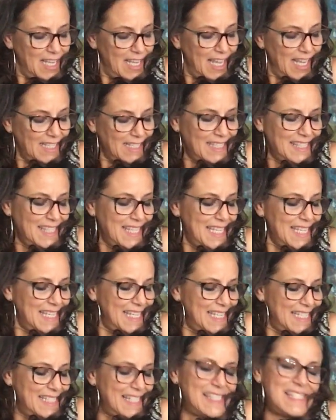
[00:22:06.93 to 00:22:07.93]
It's
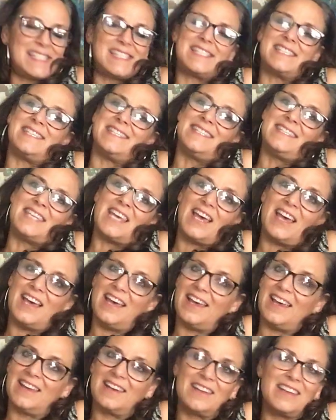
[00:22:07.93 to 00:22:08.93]
the
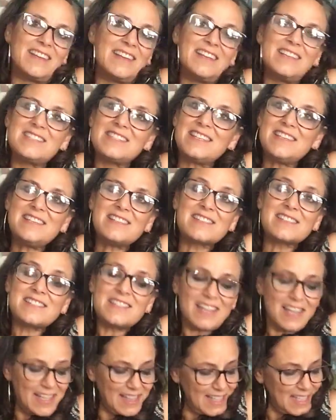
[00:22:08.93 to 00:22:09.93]
instead.
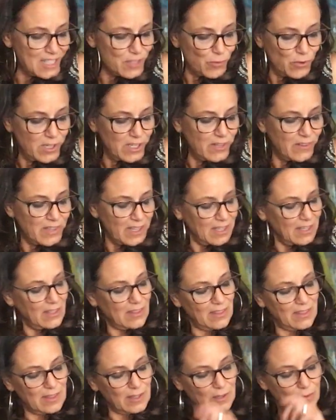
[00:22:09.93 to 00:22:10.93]
That's where you get
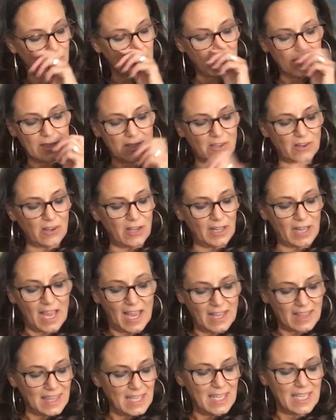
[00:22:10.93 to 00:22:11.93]
it all.
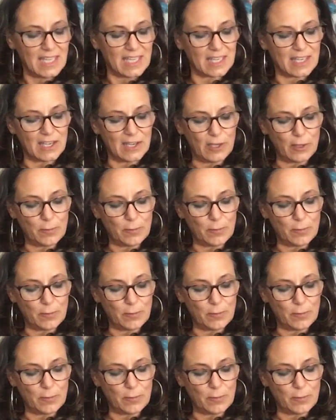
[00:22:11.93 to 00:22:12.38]
I think,